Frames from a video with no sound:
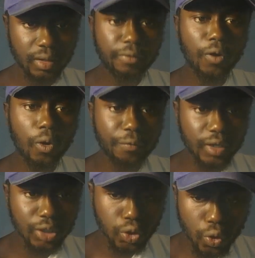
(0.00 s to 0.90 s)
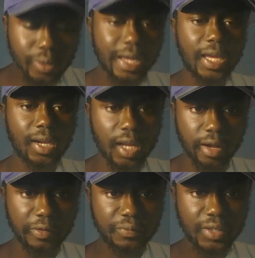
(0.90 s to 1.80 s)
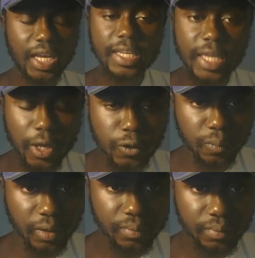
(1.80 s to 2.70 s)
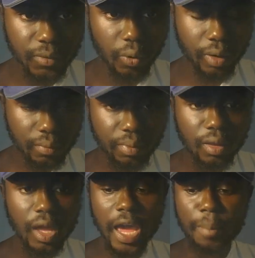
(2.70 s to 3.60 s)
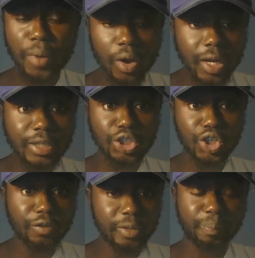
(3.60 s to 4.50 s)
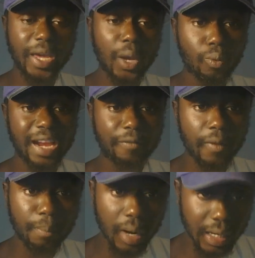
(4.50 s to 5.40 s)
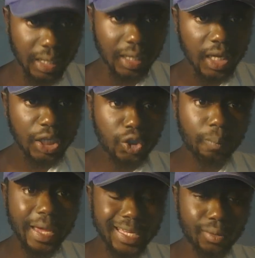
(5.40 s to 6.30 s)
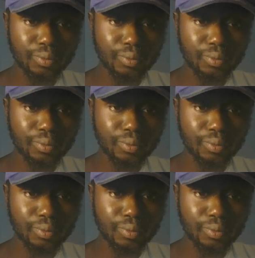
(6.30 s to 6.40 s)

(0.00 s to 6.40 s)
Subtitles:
for the school that he loved. It kills me. And Maryland deserves to pay whatever money to make it